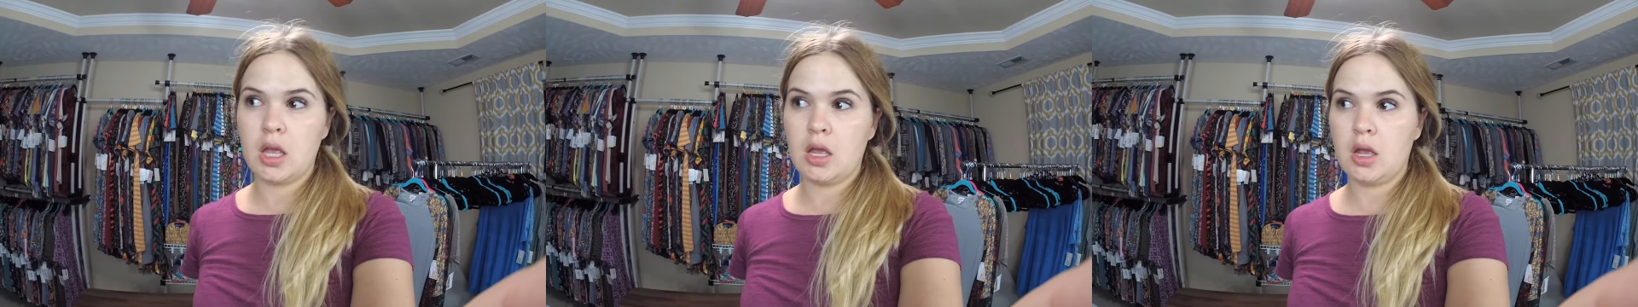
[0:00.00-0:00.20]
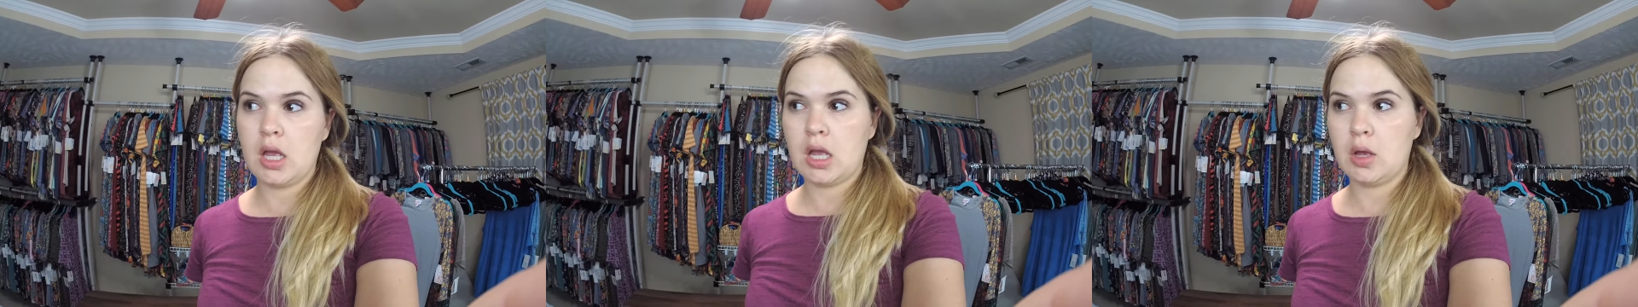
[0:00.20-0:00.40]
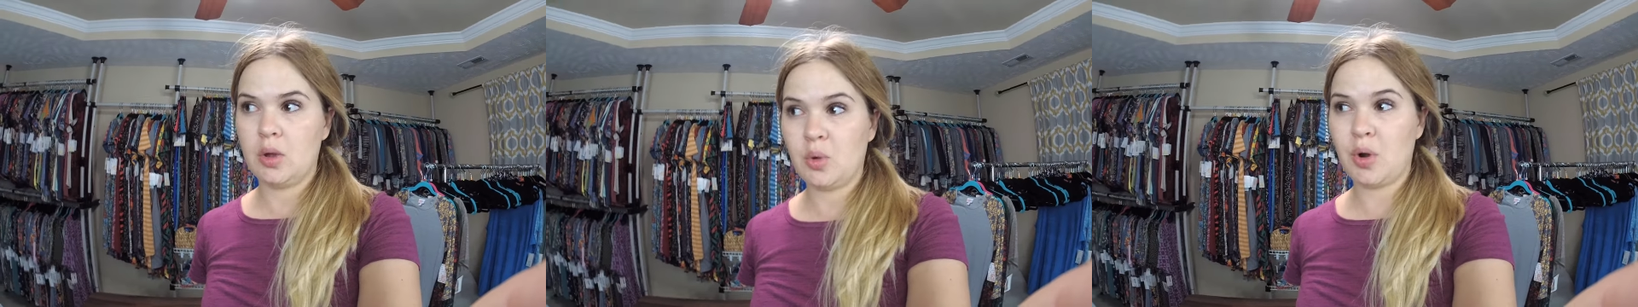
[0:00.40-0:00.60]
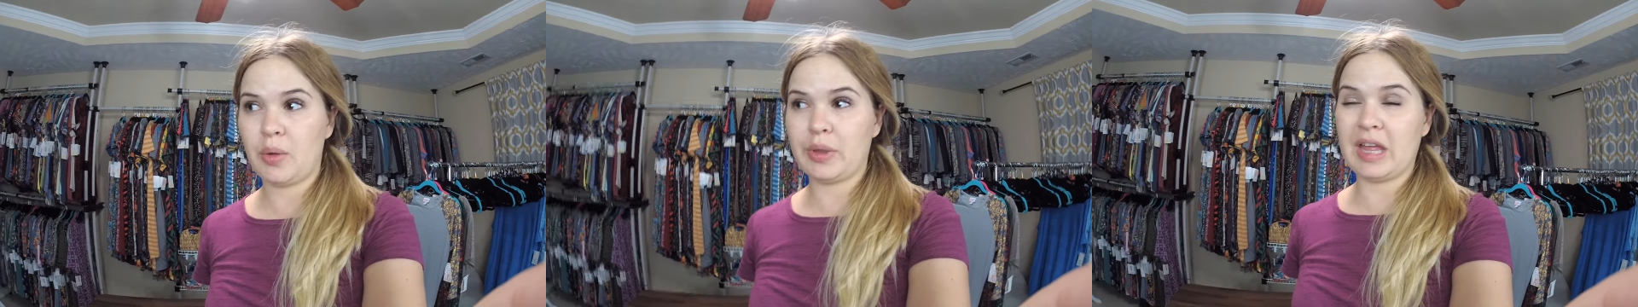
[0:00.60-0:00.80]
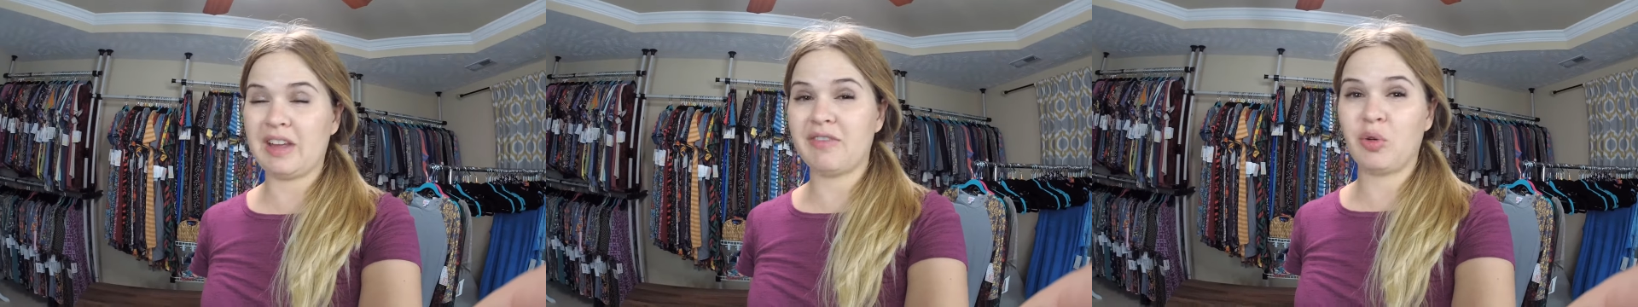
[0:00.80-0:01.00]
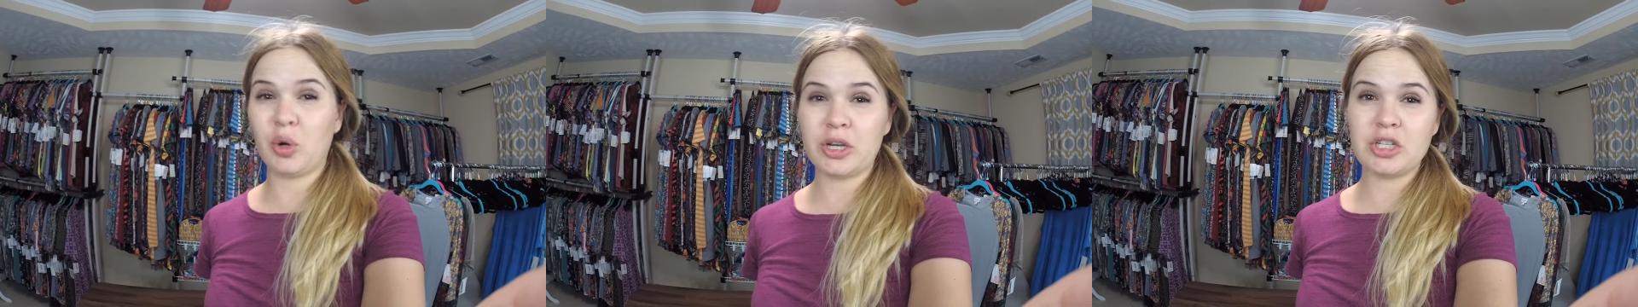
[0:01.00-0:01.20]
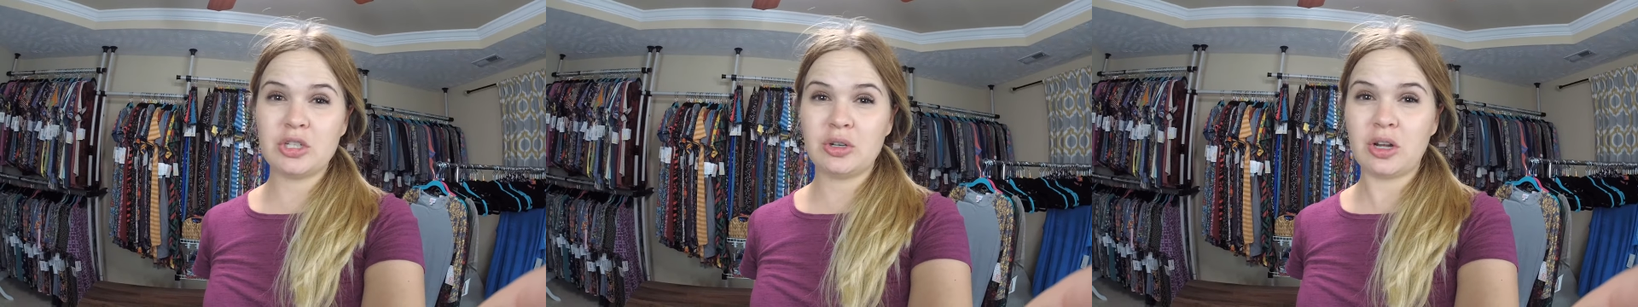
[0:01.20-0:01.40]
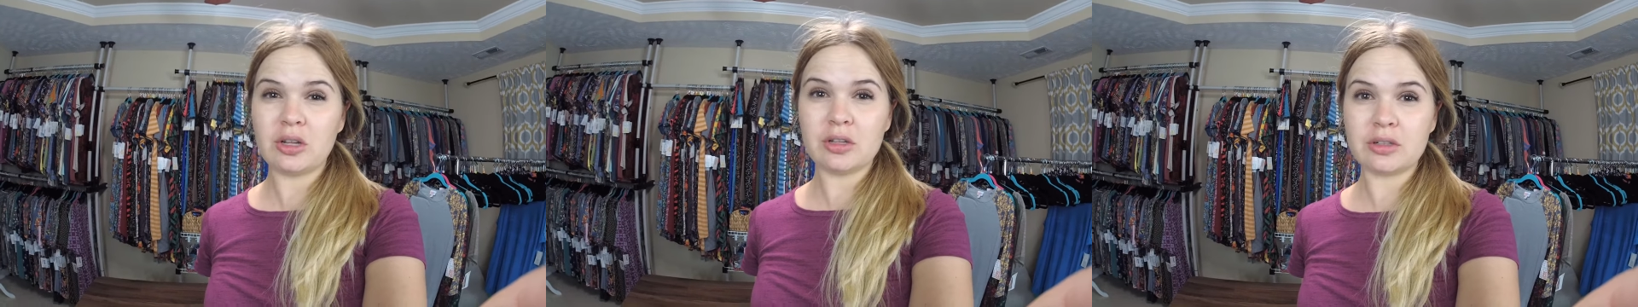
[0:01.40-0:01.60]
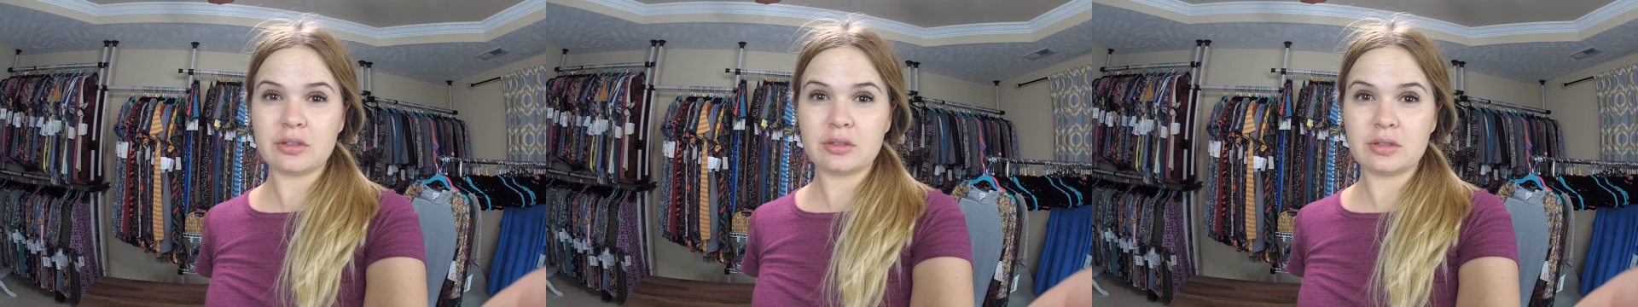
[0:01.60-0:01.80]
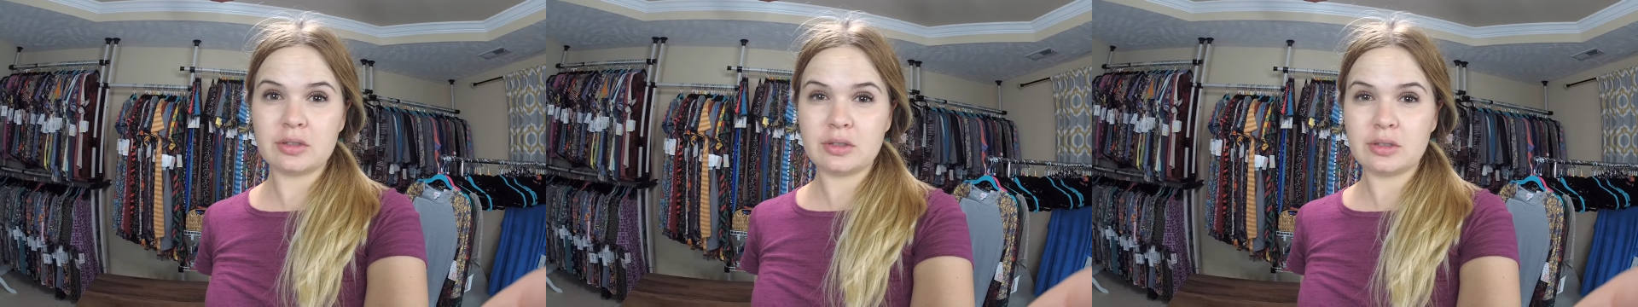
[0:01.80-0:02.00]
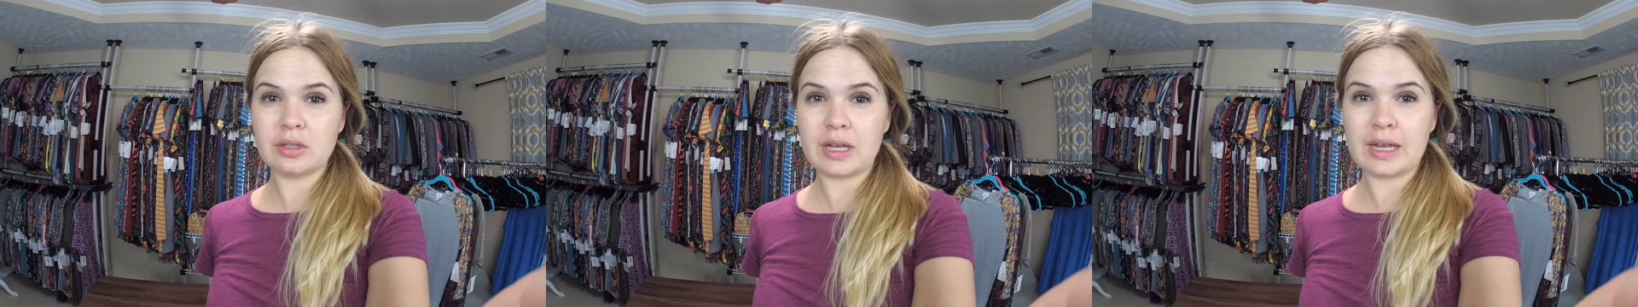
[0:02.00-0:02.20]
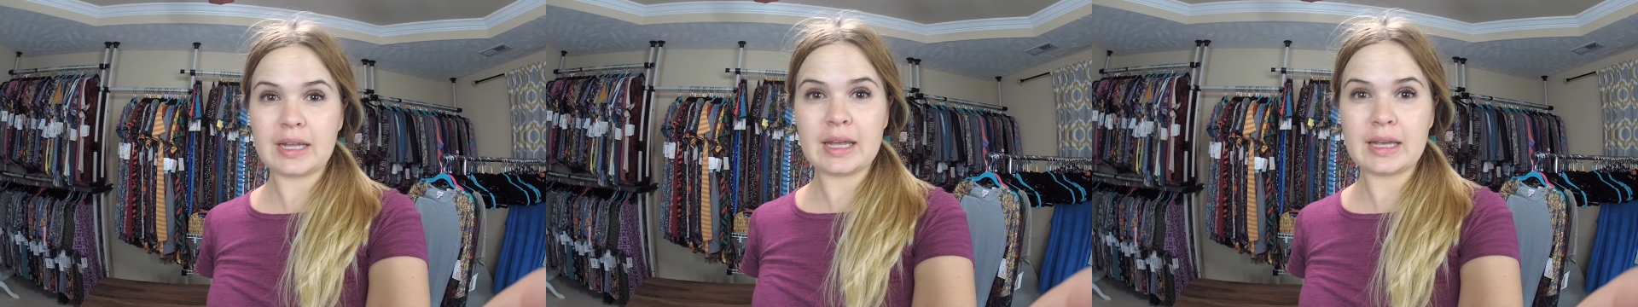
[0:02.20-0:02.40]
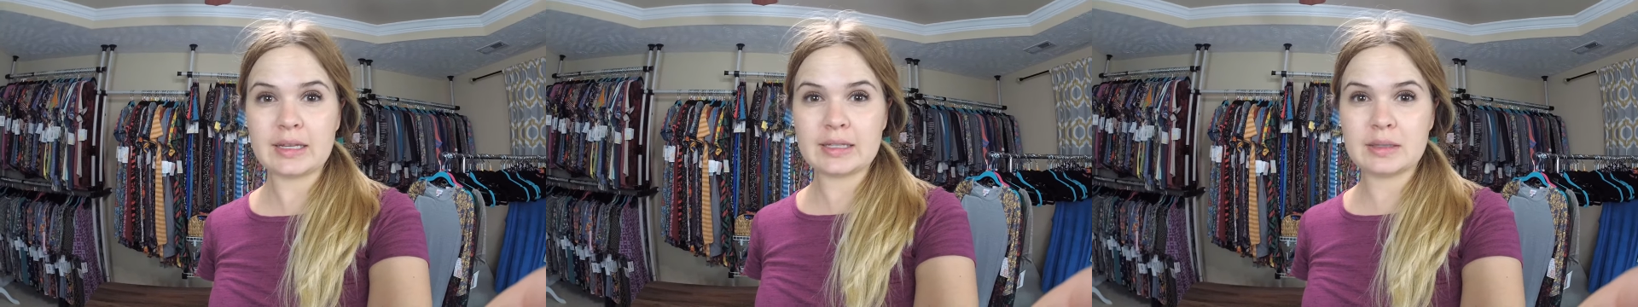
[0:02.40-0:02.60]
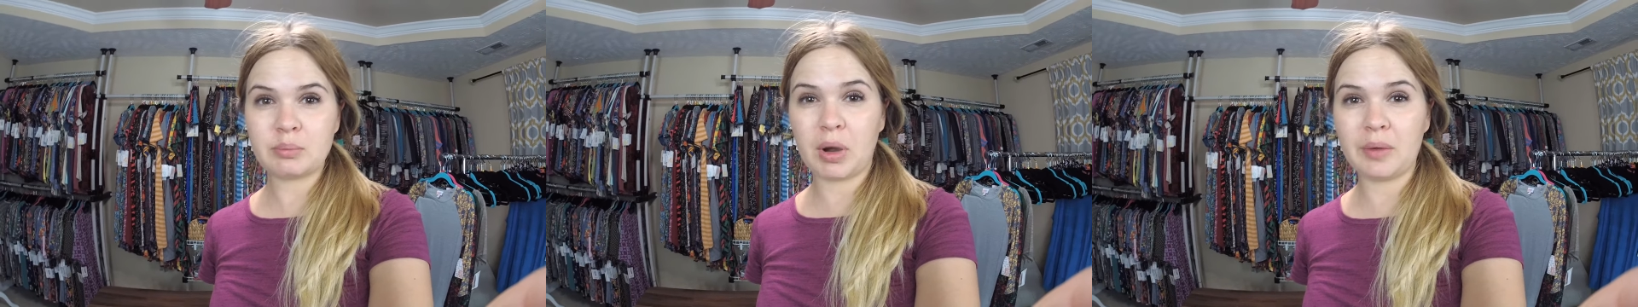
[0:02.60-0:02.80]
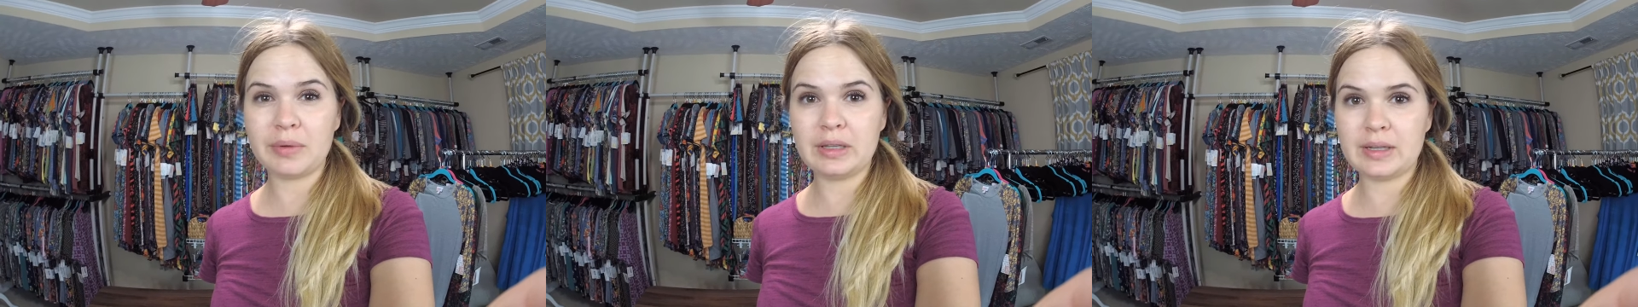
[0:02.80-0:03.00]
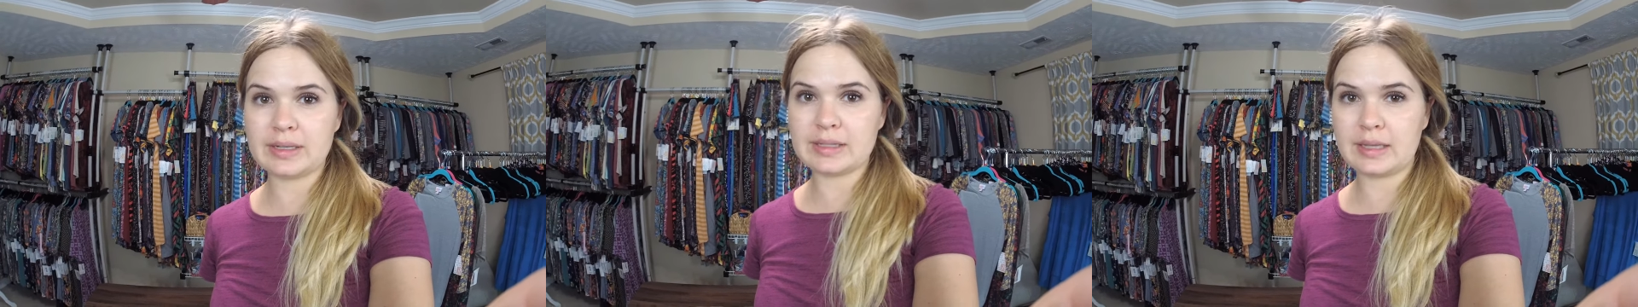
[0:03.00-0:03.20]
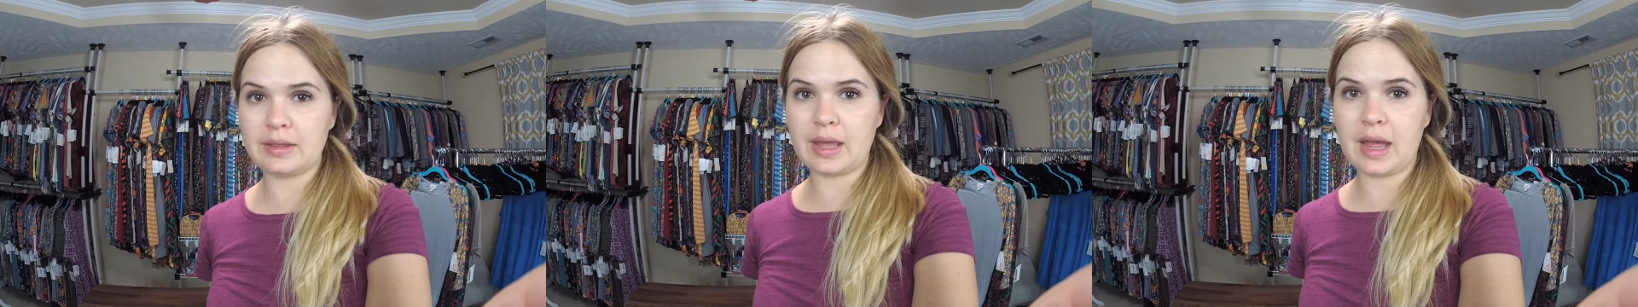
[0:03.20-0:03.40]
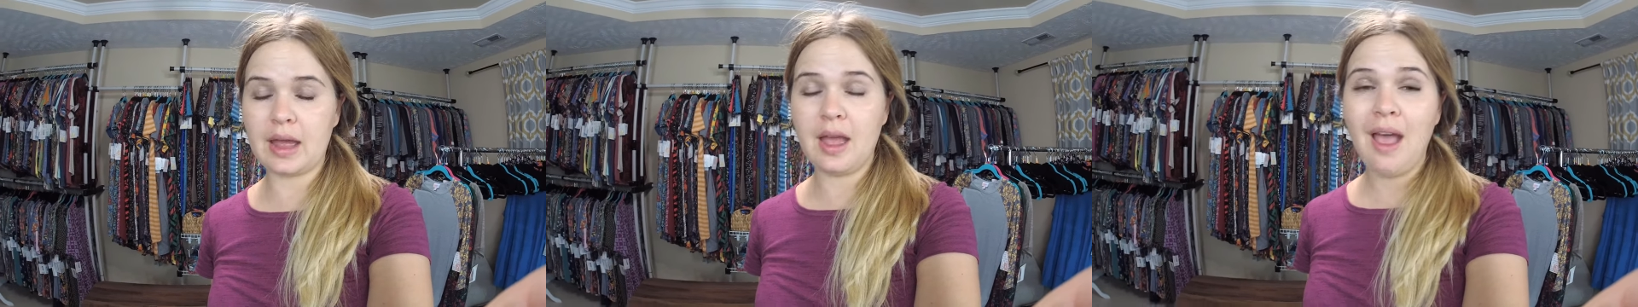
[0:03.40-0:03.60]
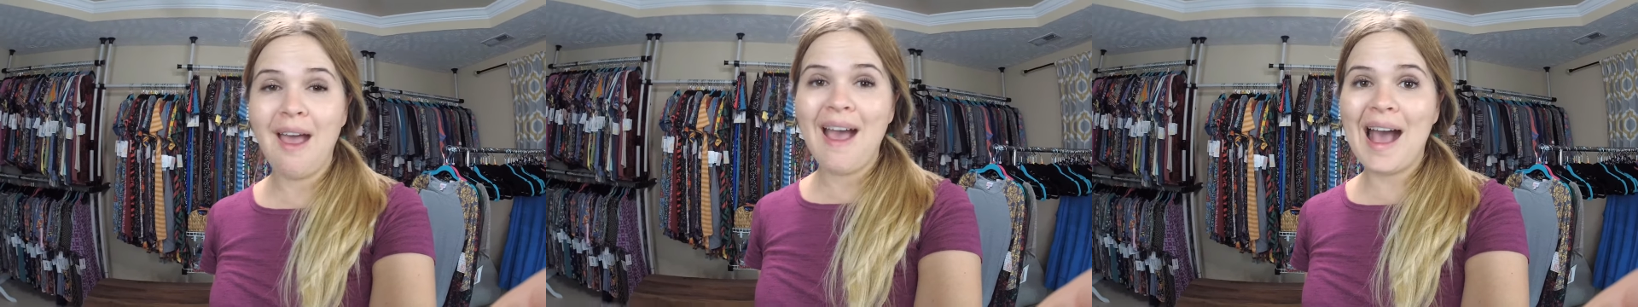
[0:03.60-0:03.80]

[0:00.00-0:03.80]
probably like $42, I guess, probably less than that.